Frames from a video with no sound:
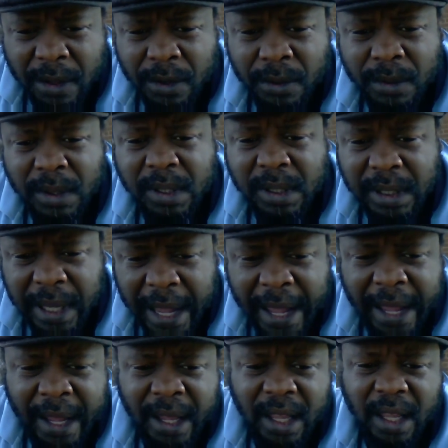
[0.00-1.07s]
you
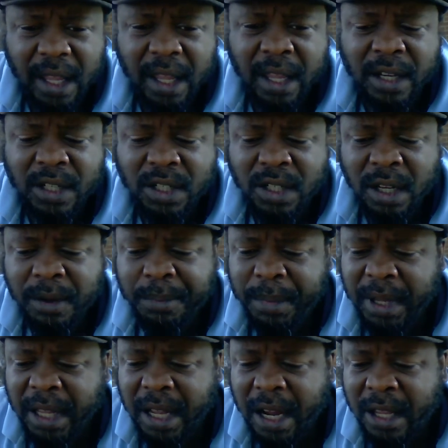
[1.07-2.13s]
stay, it should
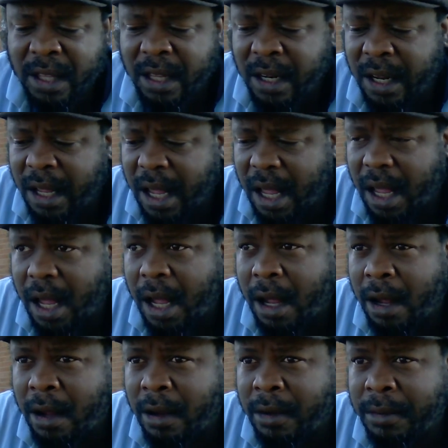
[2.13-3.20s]
be under
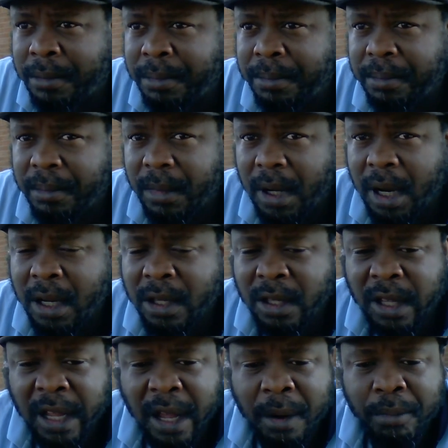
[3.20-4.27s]

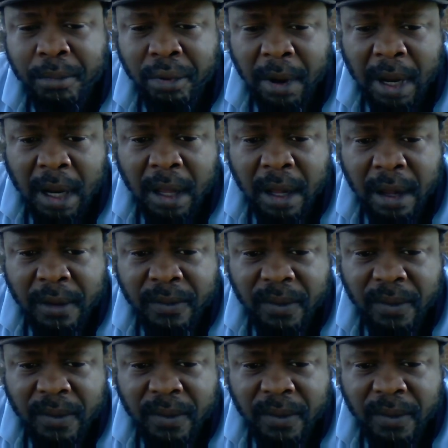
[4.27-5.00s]
the umbrella of